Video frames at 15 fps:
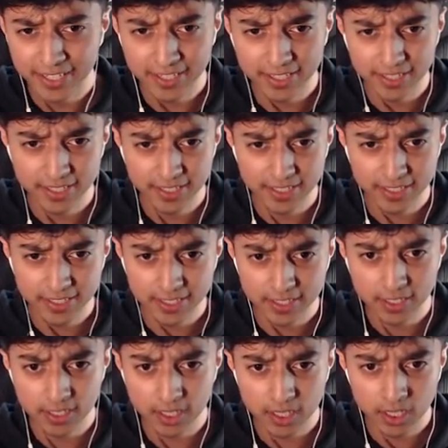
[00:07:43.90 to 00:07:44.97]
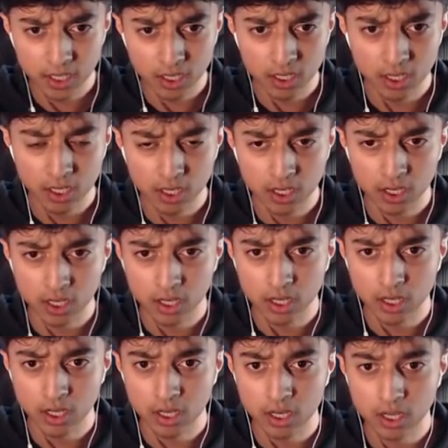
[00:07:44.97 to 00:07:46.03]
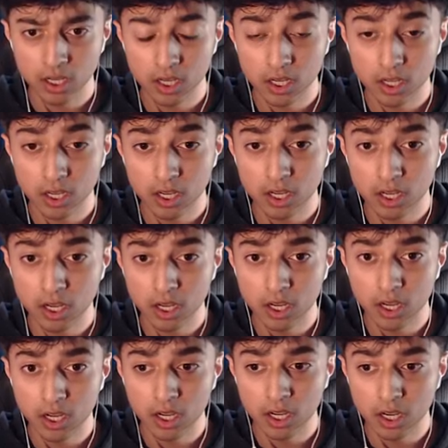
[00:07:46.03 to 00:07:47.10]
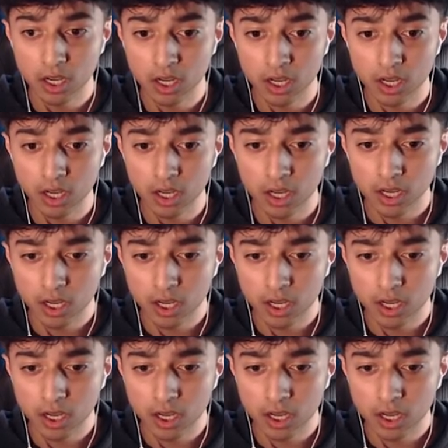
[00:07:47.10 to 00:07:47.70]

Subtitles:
(no one is talking)